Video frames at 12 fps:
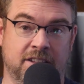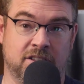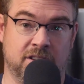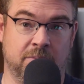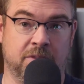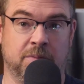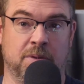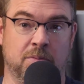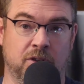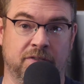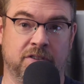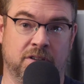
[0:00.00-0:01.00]
something
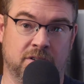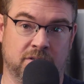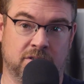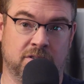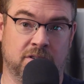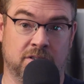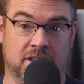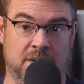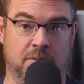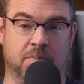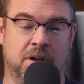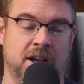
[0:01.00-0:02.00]
people have to
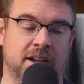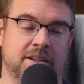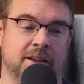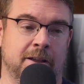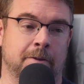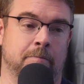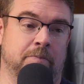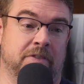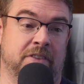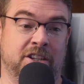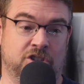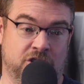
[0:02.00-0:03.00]
keep in mind.
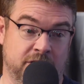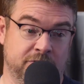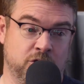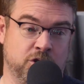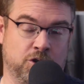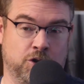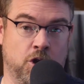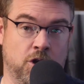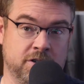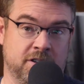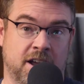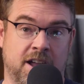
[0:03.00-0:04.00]
That shift took a
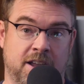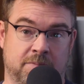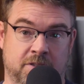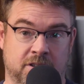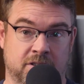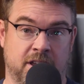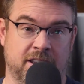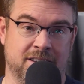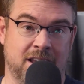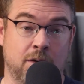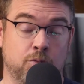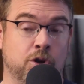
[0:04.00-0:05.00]
long time to like
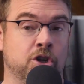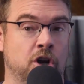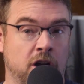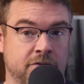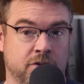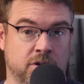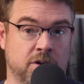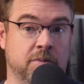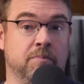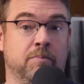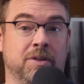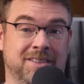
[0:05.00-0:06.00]
not recover,
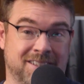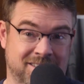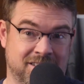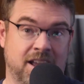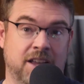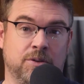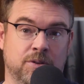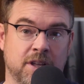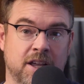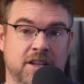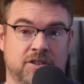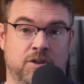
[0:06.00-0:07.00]
but to settle.
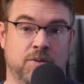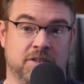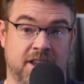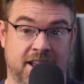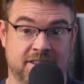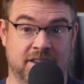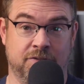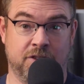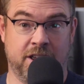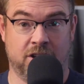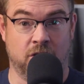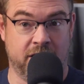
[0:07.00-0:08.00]
Mm-hmm. So it's as if
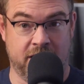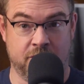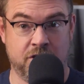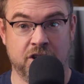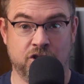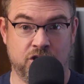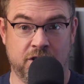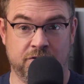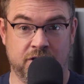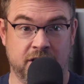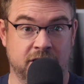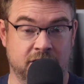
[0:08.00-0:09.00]
like, all right, everything
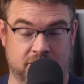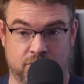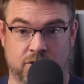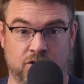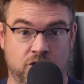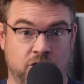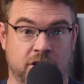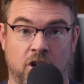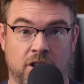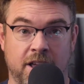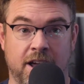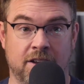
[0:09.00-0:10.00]
shifted. We shook it
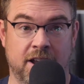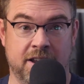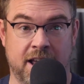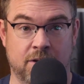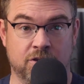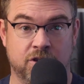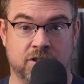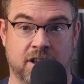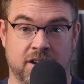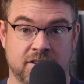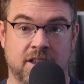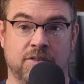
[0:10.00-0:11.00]
all out, and now it's just got
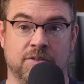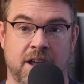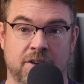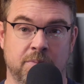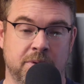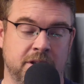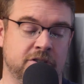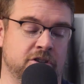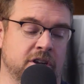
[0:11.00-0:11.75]
to settle down a pinch.